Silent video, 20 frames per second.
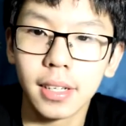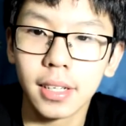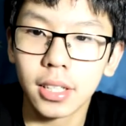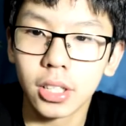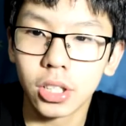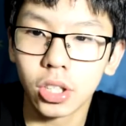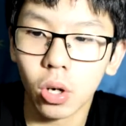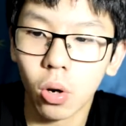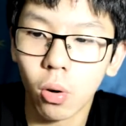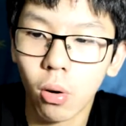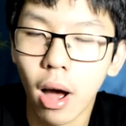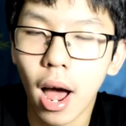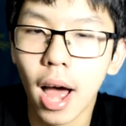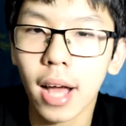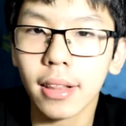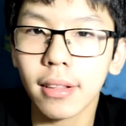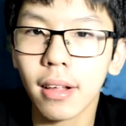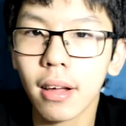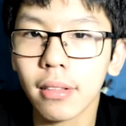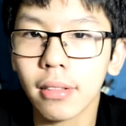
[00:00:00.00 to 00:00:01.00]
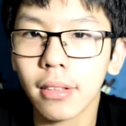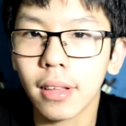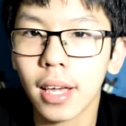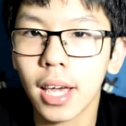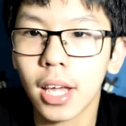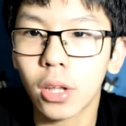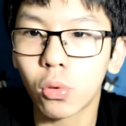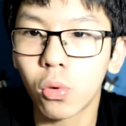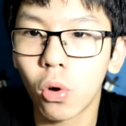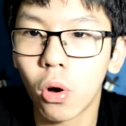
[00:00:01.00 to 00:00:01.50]
So I thought
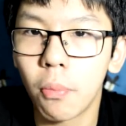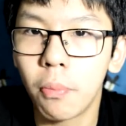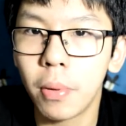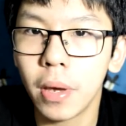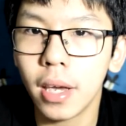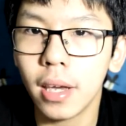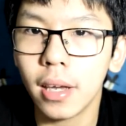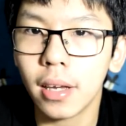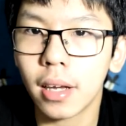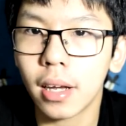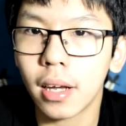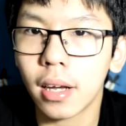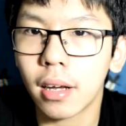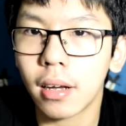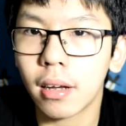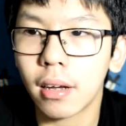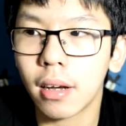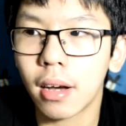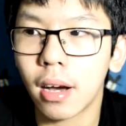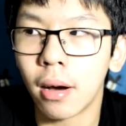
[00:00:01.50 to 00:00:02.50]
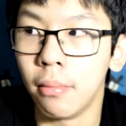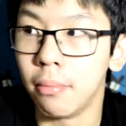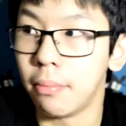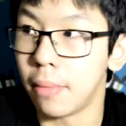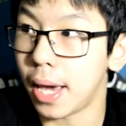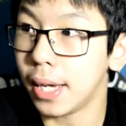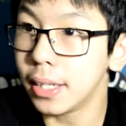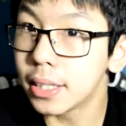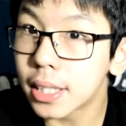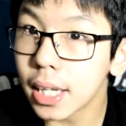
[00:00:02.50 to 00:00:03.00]
it will be
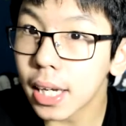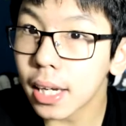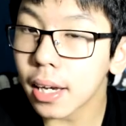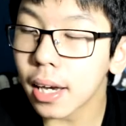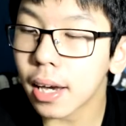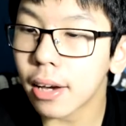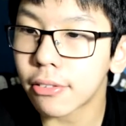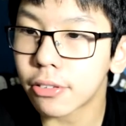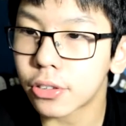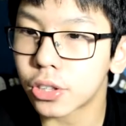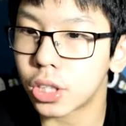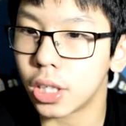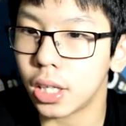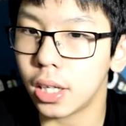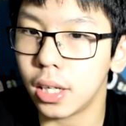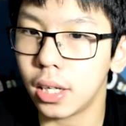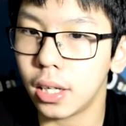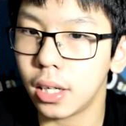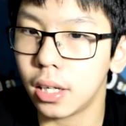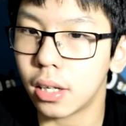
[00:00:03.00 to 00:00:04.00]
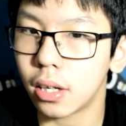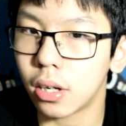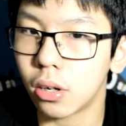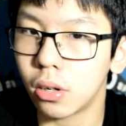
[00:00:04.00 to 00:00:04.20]
amazing if she,